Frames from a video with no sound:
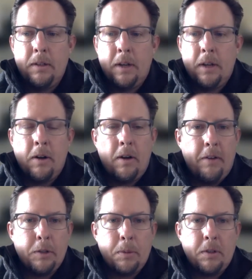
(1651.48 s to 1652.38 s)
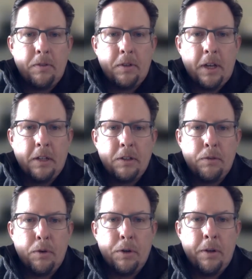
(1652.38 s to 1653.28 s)
have a specific answer
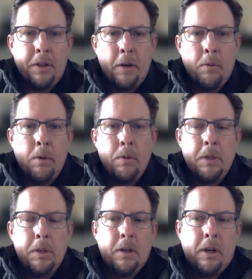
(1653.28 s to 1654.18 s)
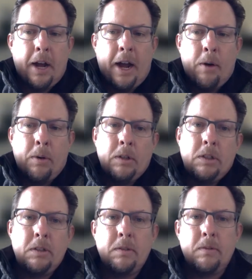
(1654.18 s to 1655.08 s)
for you on that. What would be good
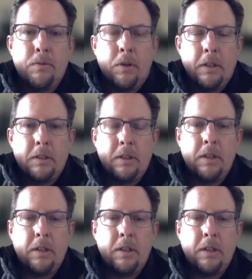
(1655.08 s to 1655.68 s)
hours for us to